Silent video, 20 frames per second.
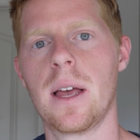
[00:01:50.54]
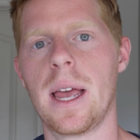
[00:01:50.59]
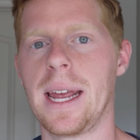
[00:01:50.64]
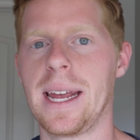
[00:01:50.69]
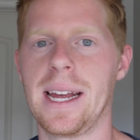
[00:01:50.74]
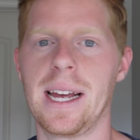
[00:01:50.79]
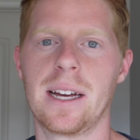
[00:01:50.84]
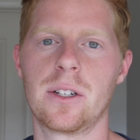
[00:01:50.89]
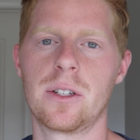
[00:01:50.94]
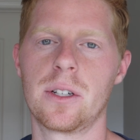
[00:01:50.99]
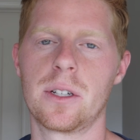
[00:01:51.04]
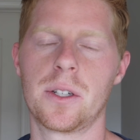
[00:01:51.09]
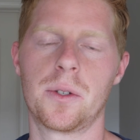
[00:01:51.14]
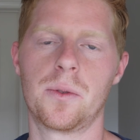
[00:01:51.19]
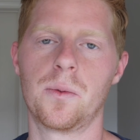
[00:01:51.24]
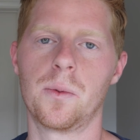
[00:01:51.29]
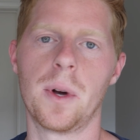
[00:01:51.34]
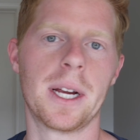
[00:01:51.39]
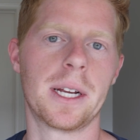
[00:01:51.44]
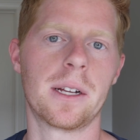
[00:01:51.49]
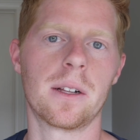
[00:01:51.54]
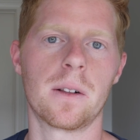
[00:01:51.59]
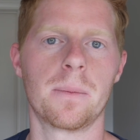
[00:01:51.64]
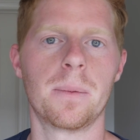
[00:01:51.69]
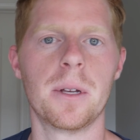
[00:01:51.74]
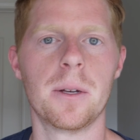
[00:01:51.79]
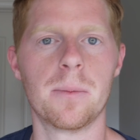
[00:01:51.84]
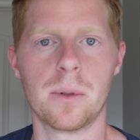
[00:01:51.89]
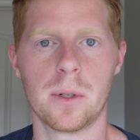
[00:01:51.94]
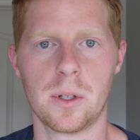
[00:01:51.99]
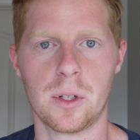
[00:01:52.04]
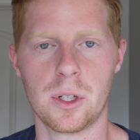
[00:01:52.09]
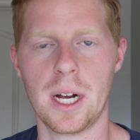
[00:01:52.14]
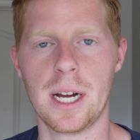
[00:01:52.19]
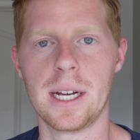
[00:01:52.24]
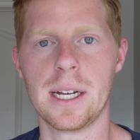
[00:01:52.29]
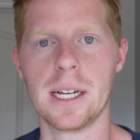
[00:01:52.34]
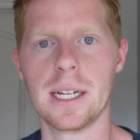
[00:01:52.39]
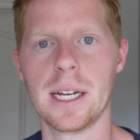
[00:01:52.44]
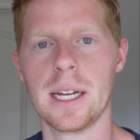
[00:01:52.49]
and just regular people
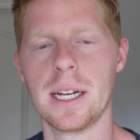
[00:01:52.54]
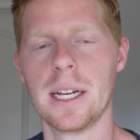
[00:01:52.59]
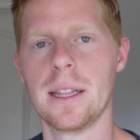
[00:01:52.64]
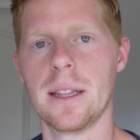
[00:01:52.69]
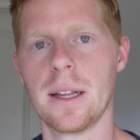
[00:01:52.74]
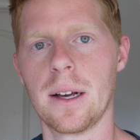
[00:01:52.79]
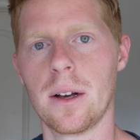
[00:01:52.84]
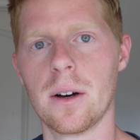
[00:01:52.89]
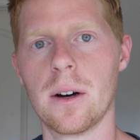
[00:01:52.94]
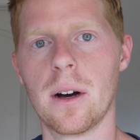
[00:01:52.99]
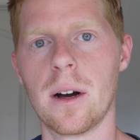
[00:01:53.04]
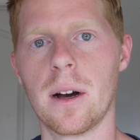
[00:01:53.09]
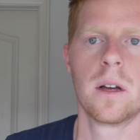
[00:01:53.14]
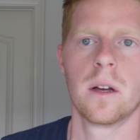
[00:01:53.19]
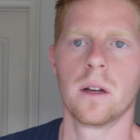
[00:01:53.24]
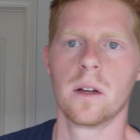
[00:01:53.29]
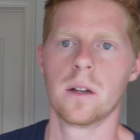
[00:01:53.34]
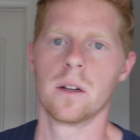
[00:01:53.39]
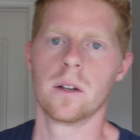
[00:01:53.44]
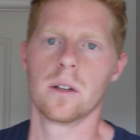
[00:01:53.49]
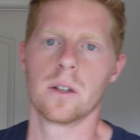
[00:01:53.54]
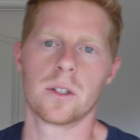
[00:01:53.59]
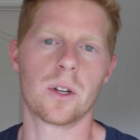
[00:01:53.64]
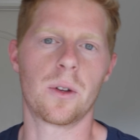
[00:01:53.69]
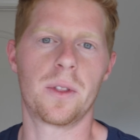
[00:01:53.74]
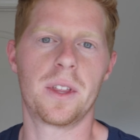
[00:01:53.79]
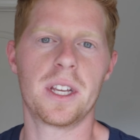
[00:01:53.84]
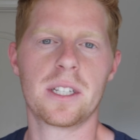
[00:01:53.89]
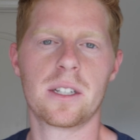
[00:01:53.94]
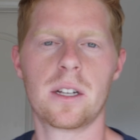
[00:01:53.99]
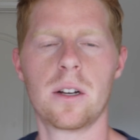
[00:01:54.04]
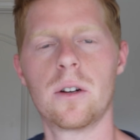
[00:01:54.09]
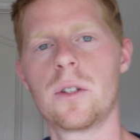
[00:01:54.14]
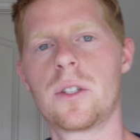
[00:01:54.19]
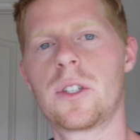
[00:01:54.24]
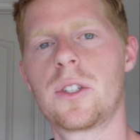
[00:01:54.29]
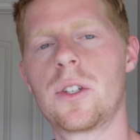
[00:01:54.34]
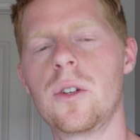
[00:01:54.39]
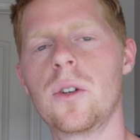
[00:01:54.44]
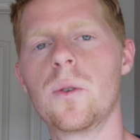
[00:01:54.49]
trying to get in the car. So this
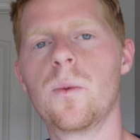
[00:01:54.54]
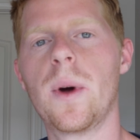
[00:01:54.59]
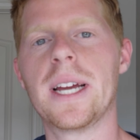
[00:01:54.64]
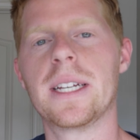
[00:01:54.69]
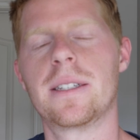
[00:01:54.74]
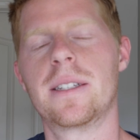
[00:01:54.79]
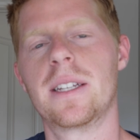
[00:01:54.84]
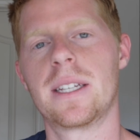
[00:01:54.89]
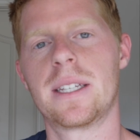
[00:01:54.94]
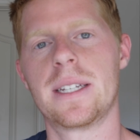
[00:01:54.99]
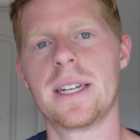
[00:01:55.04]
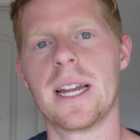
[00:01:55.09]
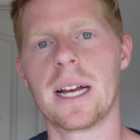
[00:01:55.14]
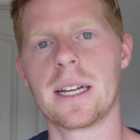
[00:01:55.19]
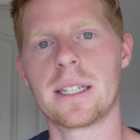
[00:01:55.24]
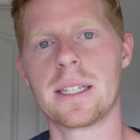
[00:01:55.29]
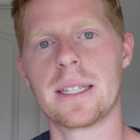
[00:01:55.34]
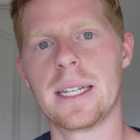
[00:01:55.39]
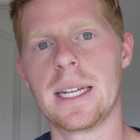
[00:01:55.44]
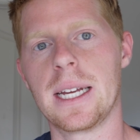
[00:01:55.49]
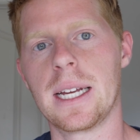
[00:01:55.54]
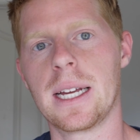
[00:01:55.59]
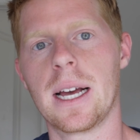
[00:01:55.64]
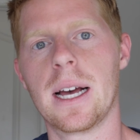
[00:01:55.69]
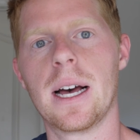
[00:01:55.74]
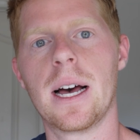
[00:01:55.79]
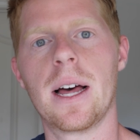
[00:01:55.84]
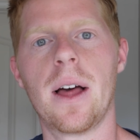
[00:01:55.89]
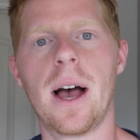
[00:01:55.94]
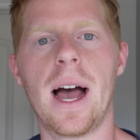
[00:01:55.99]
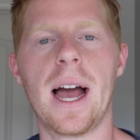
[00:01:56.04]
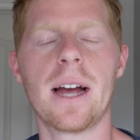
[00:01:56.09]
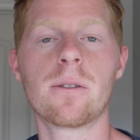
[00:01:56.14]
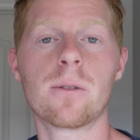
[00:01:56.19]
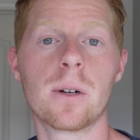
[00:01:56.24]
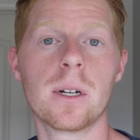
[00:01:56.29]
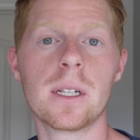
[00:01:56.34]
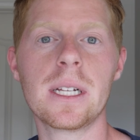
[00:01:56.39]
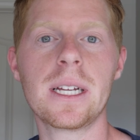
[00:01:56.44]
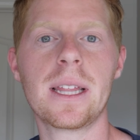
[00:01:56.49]
goes two ways, this next thing. I
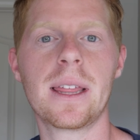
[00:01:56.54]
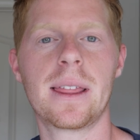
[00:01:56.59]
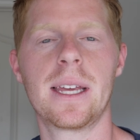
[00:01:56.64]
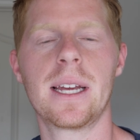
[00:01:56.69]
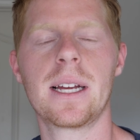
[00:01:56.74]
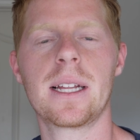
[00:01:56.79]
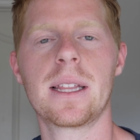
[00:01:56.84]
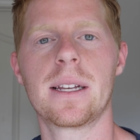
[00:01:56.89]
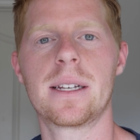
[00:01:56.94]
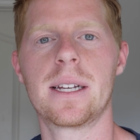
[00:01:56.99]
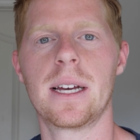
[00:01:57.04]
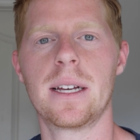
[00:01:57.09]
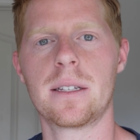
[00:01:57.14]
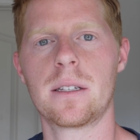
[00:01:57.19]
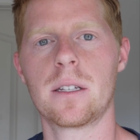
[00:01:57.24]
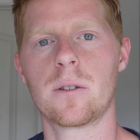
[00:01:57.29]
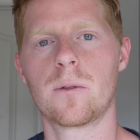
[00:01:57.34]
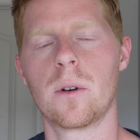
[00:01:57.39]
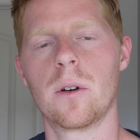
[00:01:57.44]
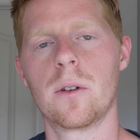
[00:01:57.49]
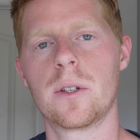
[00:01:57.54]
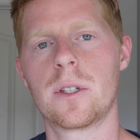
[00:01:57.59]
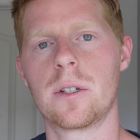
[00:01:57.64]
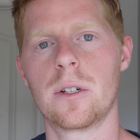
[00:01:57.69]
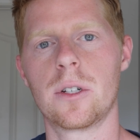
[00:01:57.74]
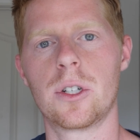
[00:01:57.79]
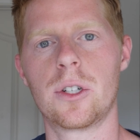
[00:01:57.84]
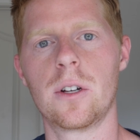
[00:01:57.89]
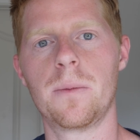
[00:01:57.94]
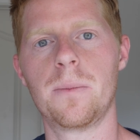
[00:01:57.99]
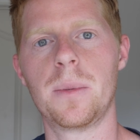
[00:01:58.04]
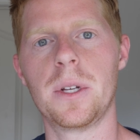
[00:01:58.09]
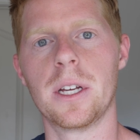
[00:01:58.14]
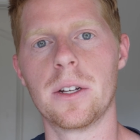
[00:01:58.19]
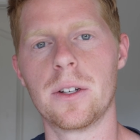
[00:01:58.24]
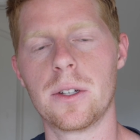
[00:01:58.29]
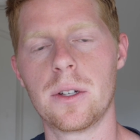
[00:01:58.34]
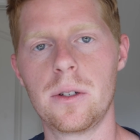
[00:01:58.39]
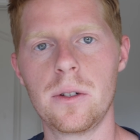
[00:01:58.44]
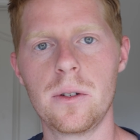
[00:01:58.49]
really think the Tesla Roadster should be a
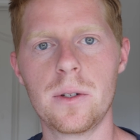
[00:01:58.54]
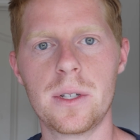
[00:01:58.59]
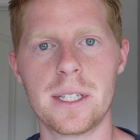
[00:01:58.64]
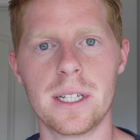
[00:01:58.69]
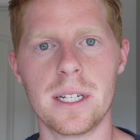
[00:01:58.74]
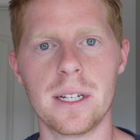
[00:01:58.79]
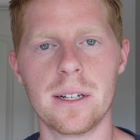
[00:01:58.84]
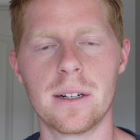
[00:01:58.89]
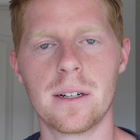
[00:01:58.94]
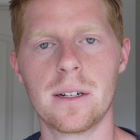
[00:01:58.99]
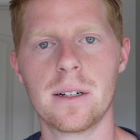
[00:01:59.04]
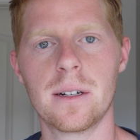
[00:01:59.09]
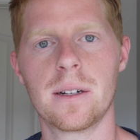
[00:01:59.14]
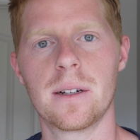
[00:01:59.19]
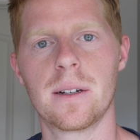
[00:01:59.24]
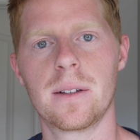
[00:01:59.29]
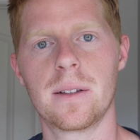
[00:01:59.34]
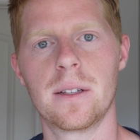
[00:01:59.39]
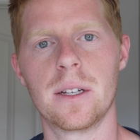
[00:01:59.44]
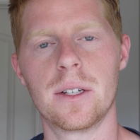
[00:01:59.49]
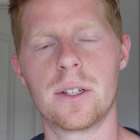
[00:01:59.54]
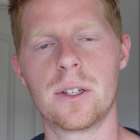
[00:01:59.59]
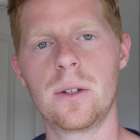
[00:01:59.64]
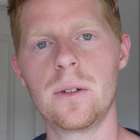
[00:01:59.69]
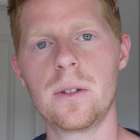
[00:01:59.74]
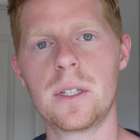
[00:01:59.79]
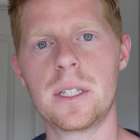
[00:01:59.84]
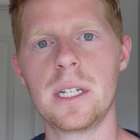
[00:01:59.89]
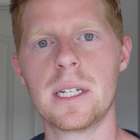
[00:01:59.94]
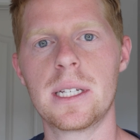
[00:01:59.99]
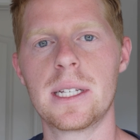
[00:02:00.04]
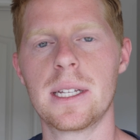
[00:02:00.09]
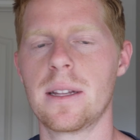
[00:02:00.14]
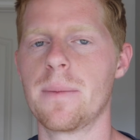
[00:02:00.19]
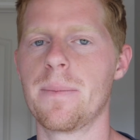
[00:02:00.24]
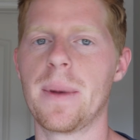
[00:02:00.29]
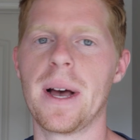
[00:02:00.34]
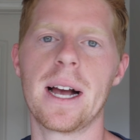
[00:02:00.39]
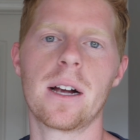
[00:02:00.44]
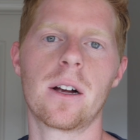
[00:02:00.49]
two-seater. The two seats in the
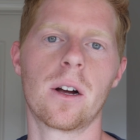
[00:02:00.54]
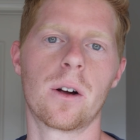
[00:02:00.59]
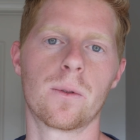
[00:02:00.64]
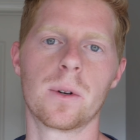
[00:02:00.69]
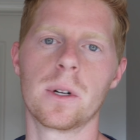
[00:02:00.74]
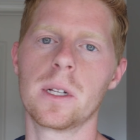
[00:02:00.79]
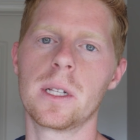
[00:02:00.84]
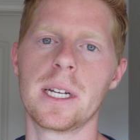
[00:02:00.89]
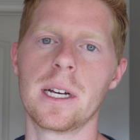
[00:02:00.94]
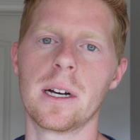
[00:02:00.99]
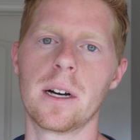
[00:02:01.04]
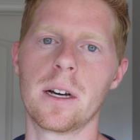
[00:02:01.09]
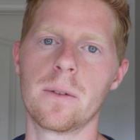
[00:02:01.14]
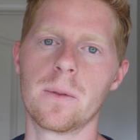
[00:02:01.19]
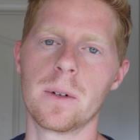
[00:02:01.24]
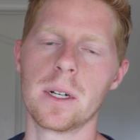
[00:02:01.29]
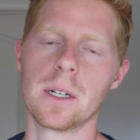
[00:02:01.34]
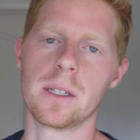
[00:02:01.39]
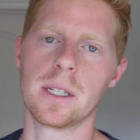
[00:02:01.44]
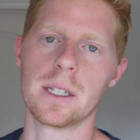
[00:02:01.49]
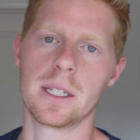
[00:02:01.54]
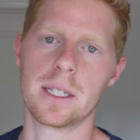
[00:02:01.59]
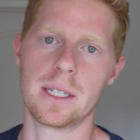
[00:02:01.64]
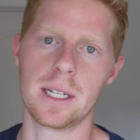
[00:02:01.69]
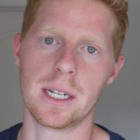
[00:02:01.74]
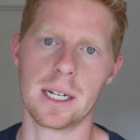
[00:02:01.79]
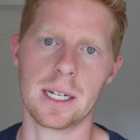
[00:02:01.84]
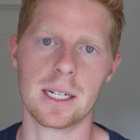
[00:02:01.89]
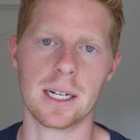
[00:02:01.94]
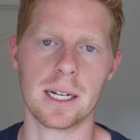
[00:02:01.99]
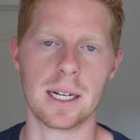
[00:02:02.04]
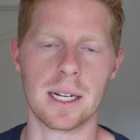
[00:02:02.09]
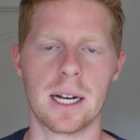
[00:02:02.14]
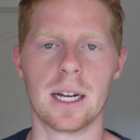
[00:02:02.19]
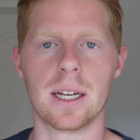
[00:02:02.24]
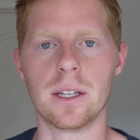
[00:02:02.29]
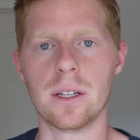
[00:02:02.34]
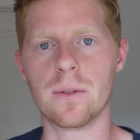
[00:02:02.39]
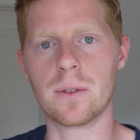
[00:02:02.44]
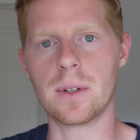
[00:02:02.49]
back are really unrealistic.
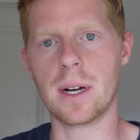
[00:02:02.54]
You've